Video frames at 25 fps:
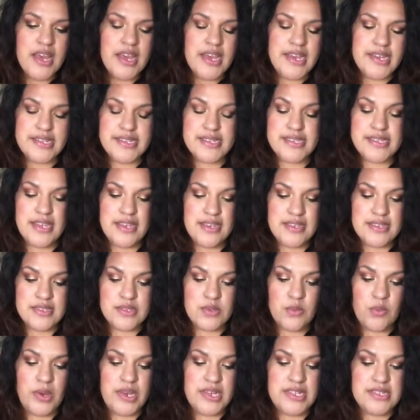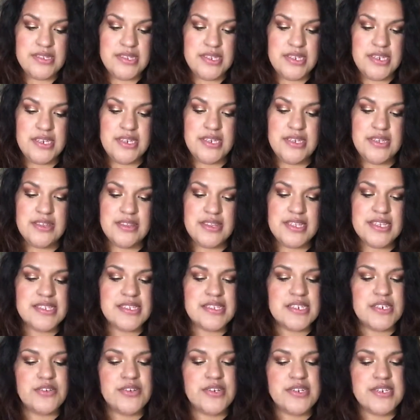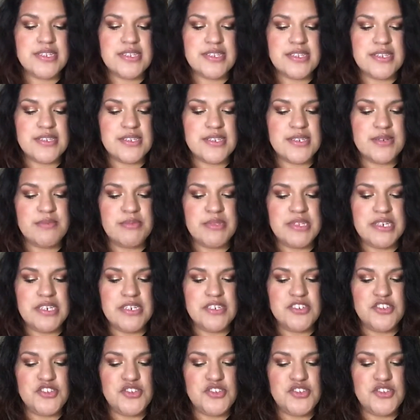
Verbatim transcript: It says, the white tea, this irresistibly